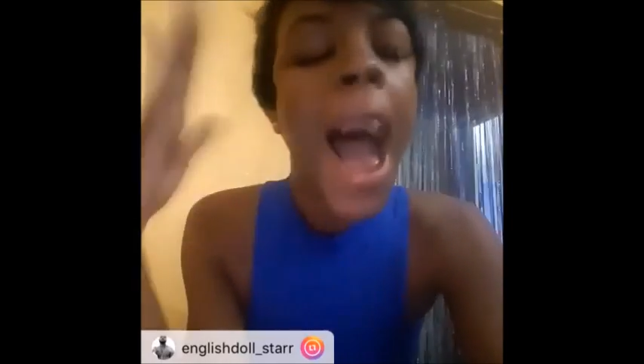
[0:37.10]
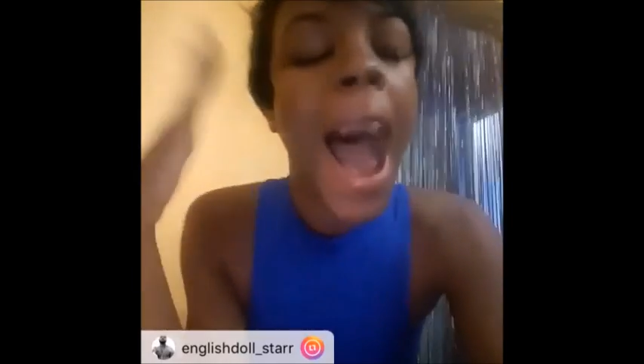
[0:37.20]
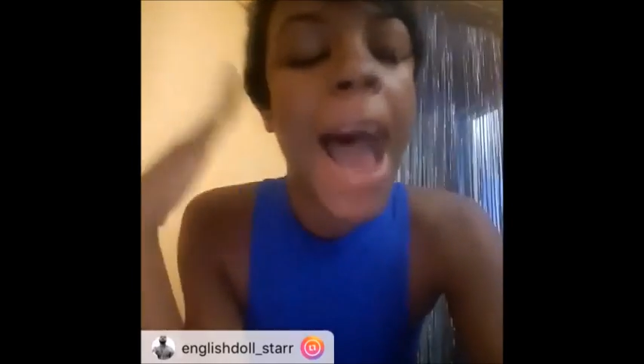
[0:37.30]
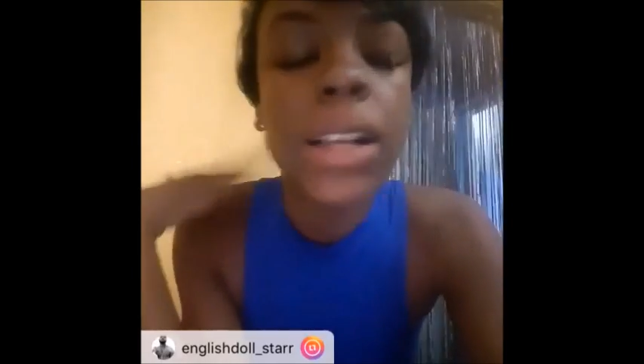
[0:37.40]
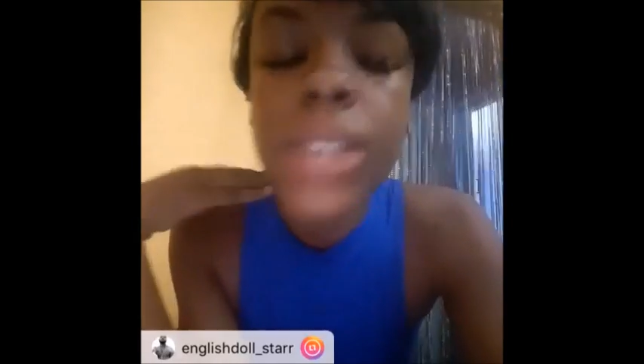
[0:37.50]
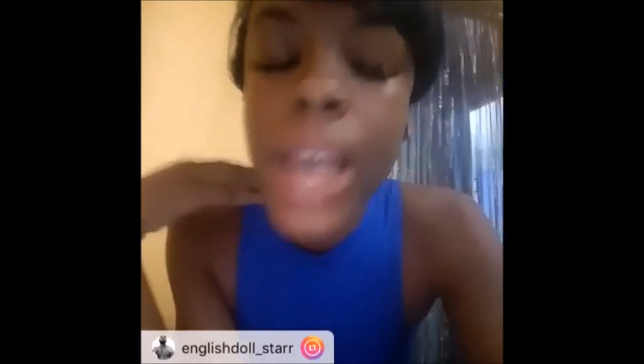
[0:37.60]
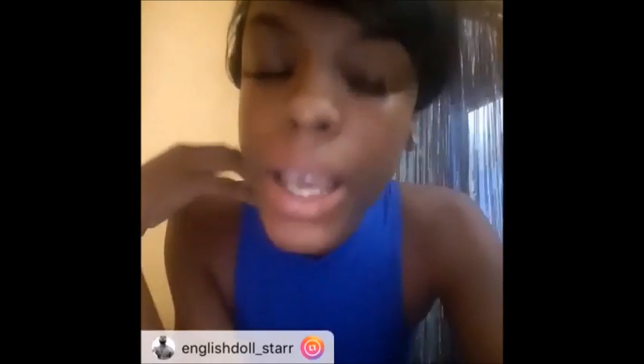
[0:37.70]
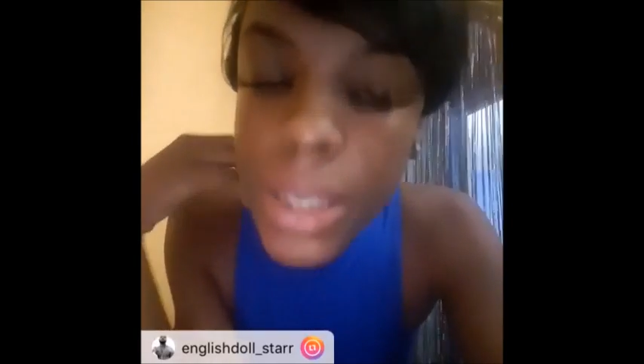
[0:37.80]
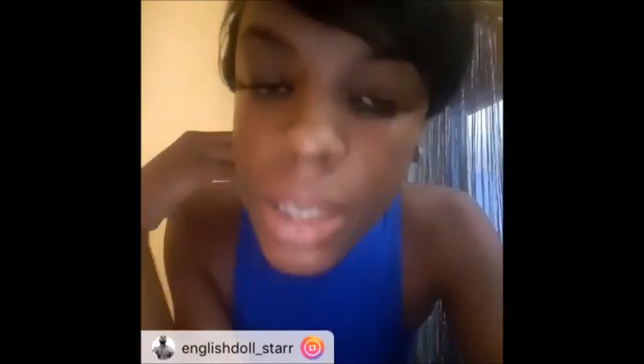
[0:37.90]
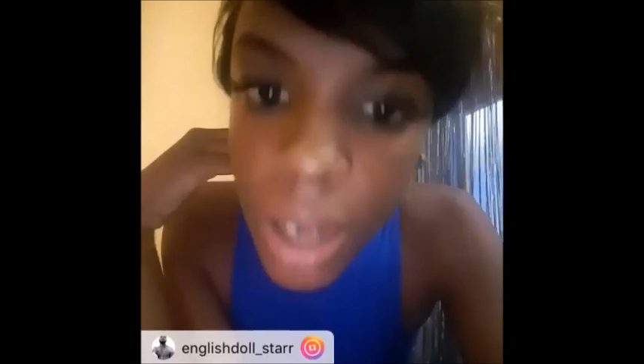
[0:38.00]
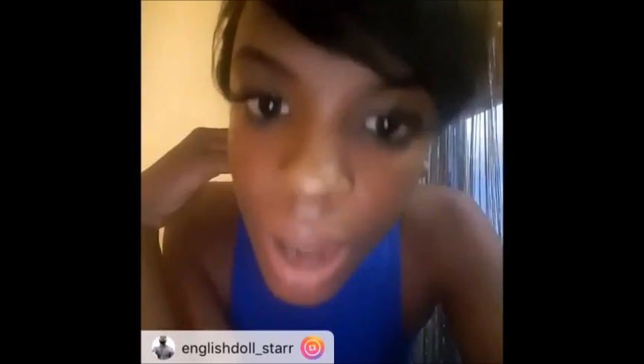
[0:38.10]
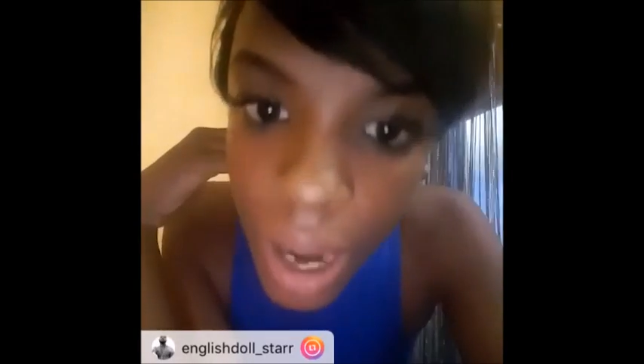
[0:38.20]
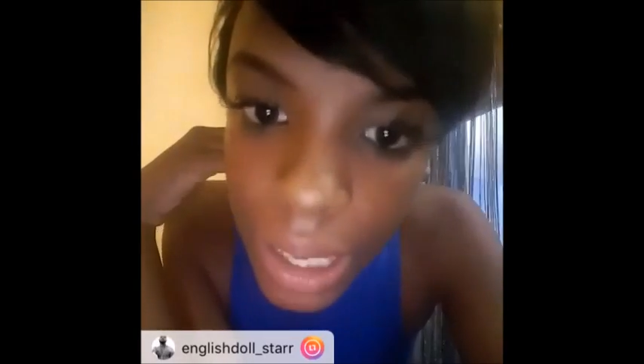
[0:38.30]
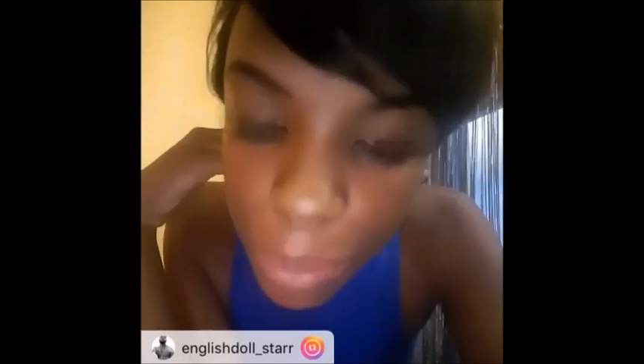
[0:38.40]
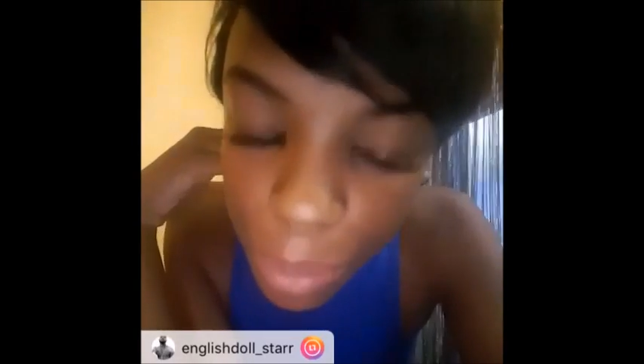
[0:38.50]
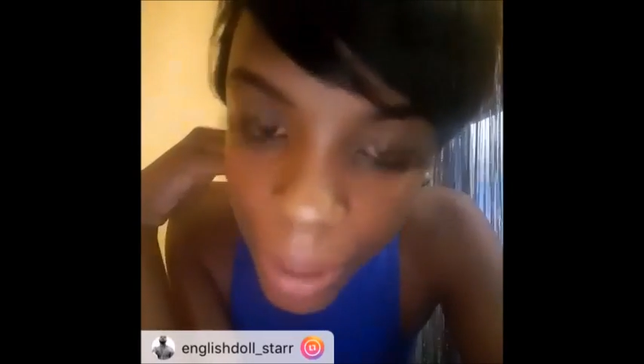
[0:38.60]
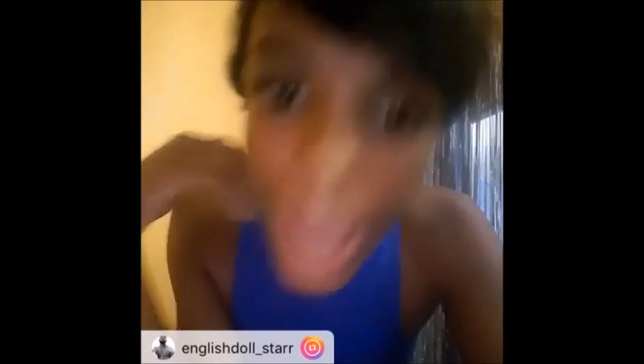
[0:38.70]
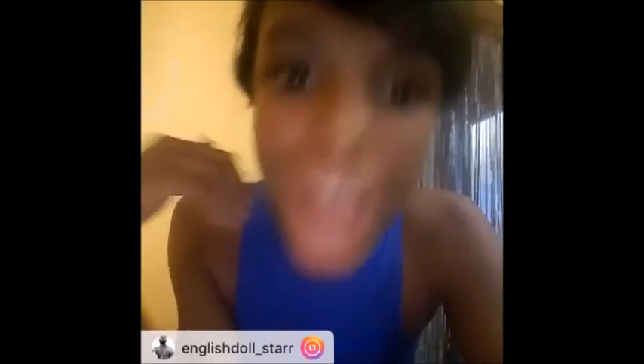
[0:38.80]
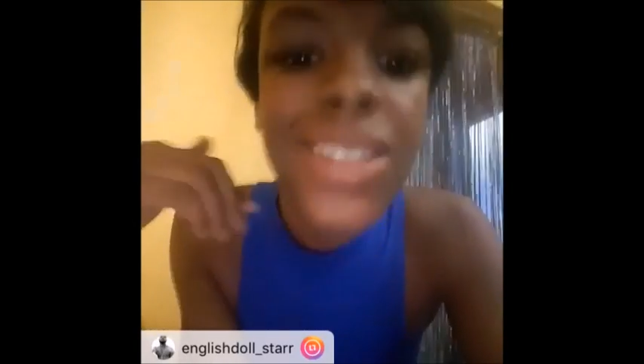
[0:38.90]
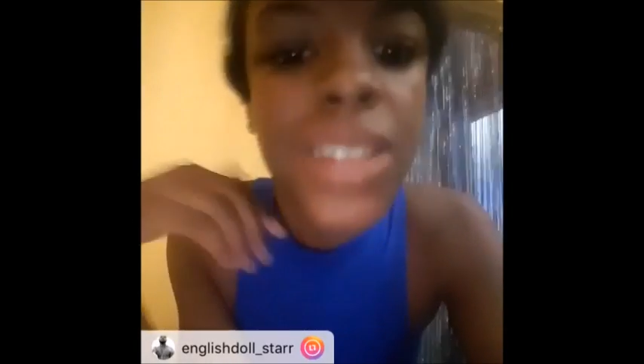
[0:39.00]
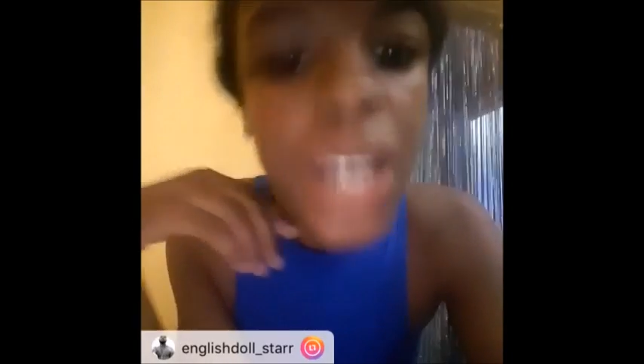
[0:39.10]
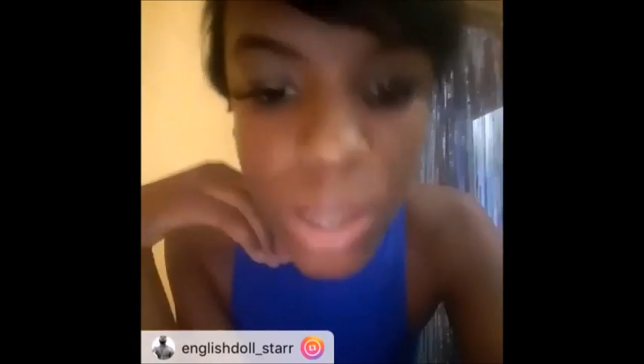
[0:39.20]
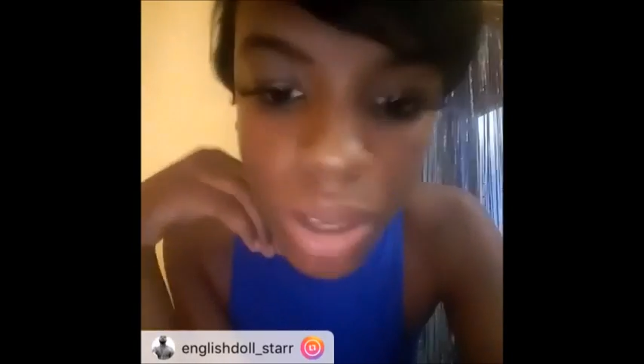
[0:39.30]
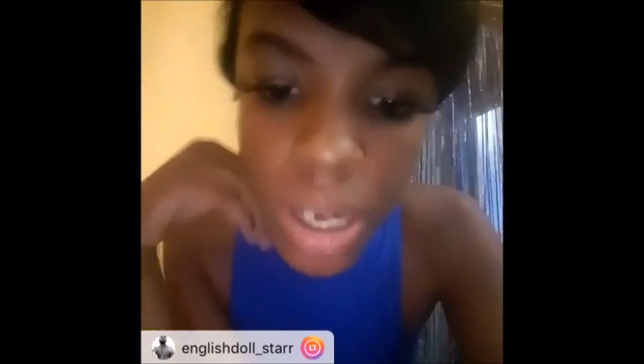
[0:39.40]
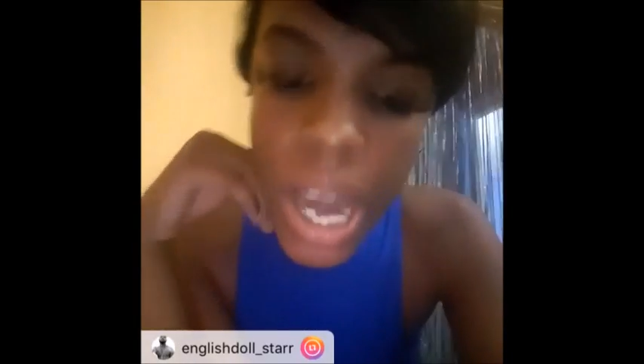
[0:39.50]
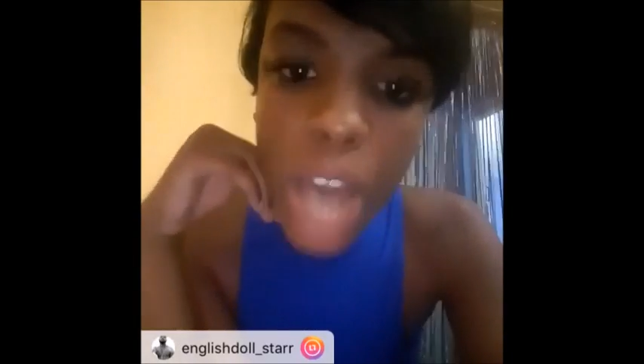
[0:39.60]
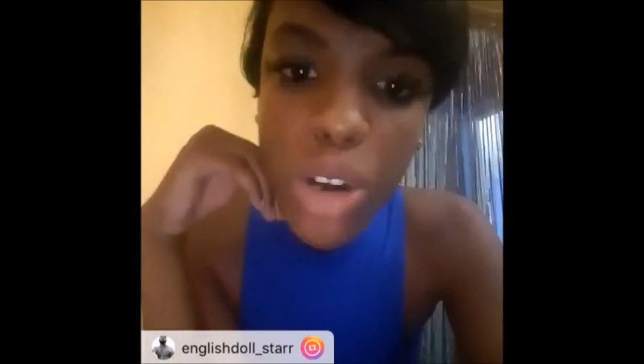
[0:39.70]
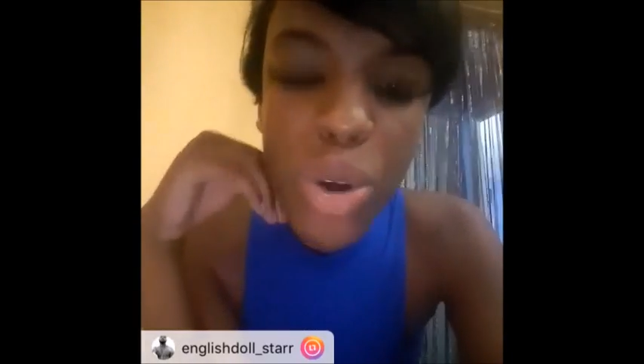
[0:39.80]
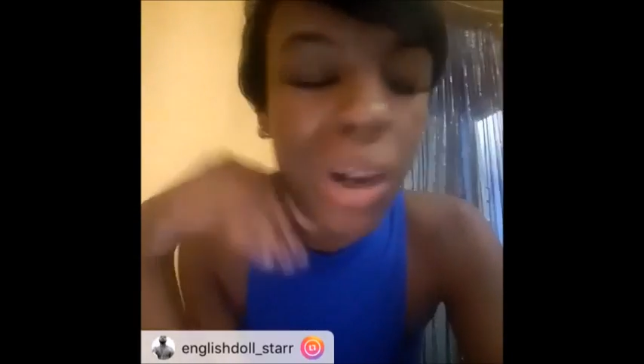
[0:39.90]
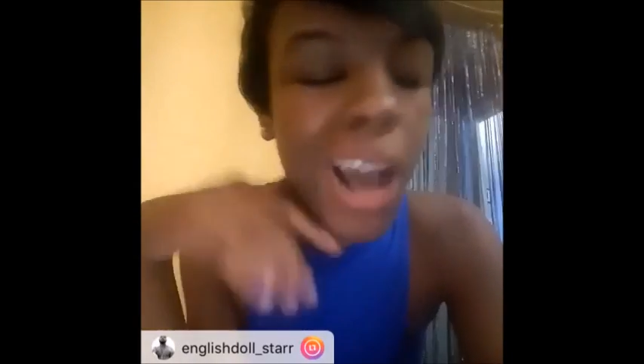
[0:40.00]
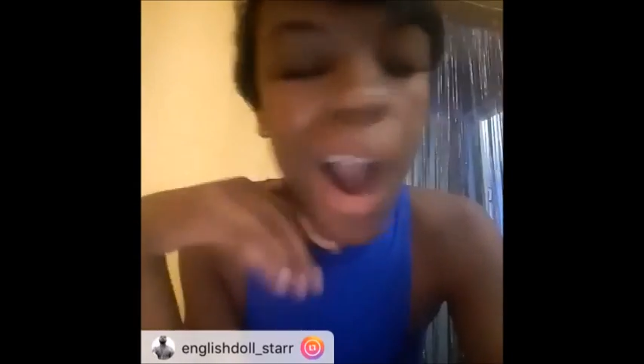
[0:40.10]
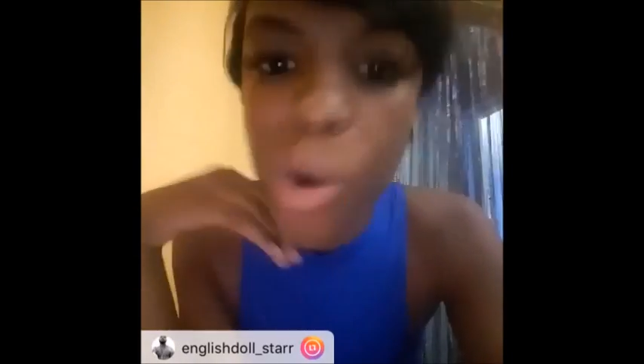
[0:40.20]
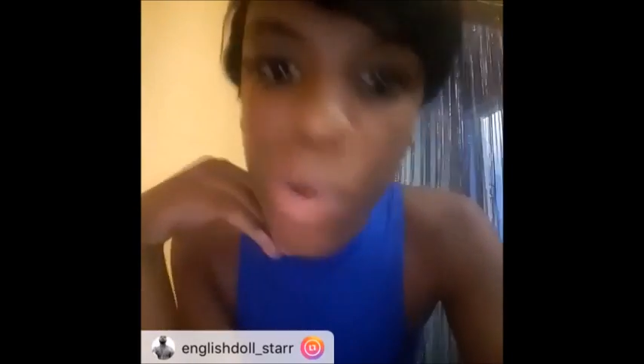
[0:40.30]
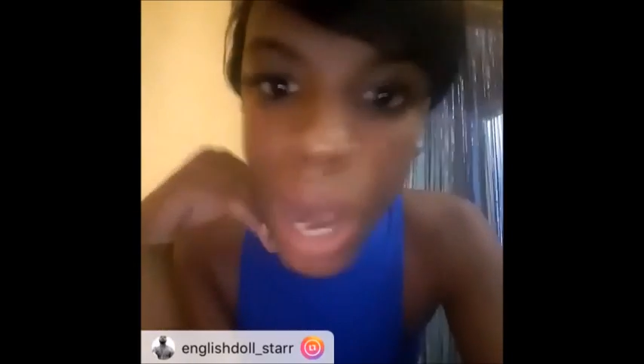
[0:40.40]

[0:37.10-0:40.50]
And take it to the Lord in prayer since you not do nothing because